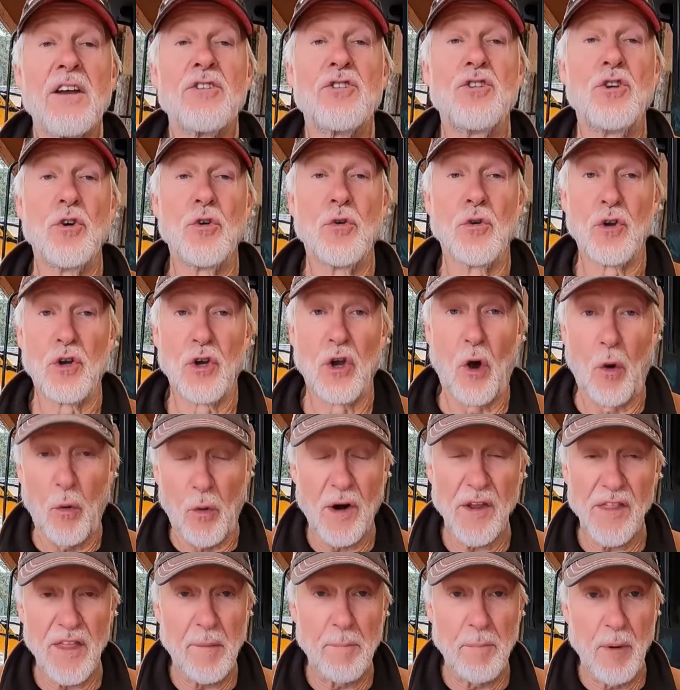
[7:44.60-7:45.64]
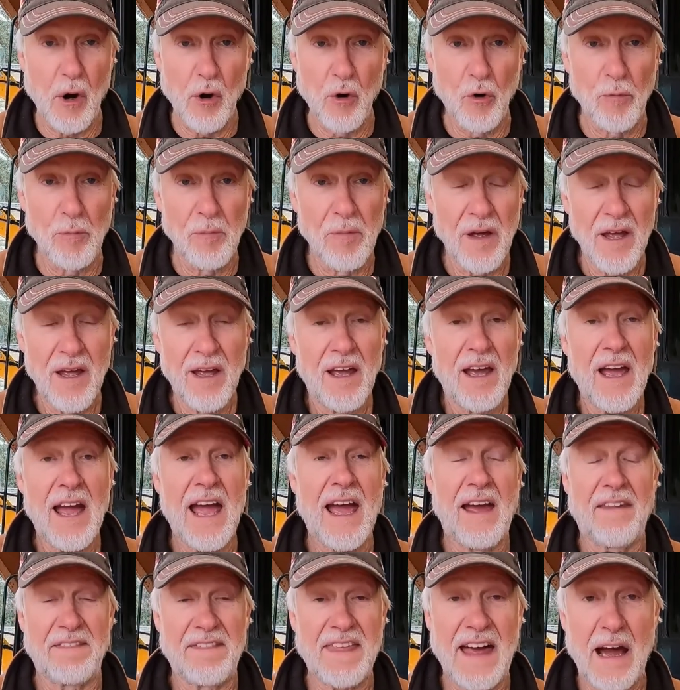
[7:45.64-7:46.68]
to lower the boom,
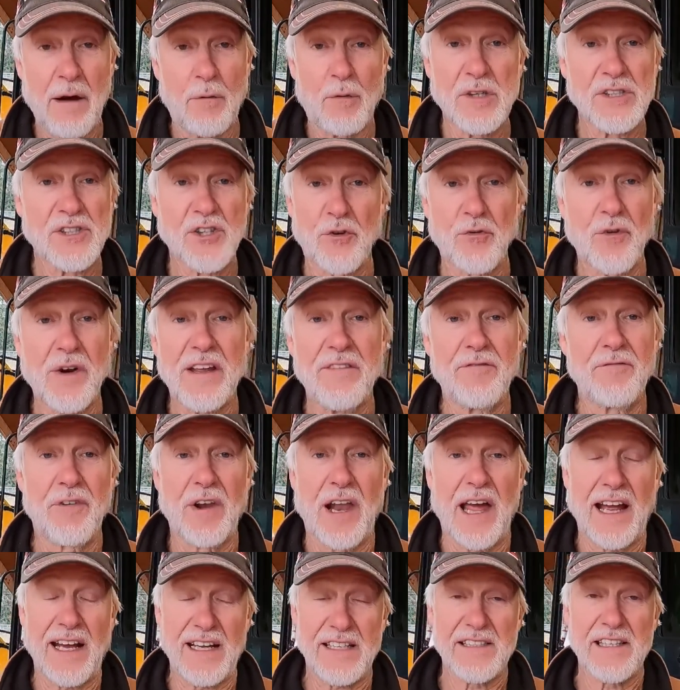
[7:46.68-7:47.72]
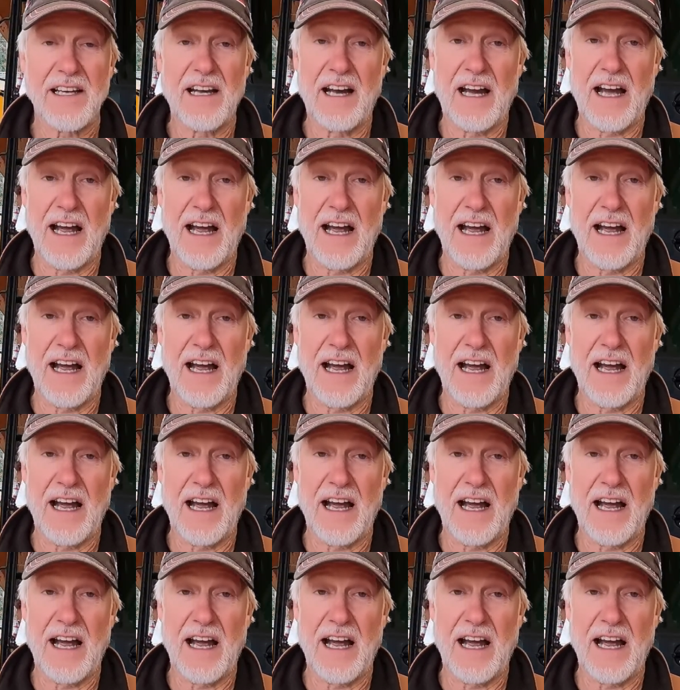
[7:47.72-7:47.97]
and that was a reflex.